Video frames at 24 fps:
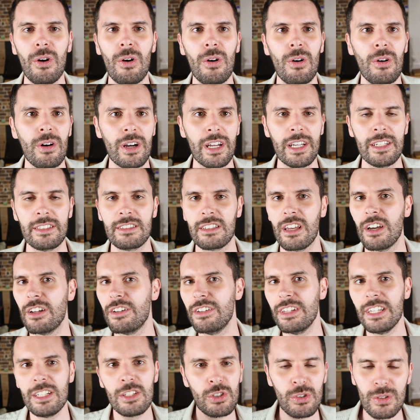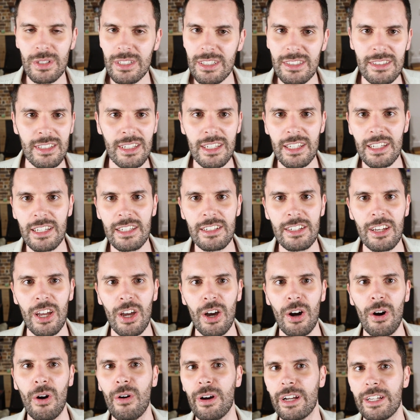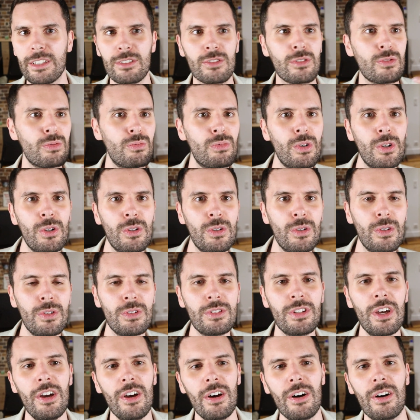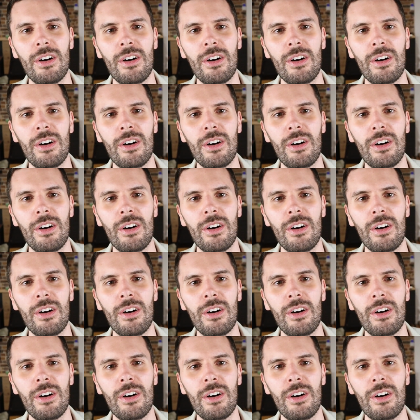or it's uninterested, or it's rude,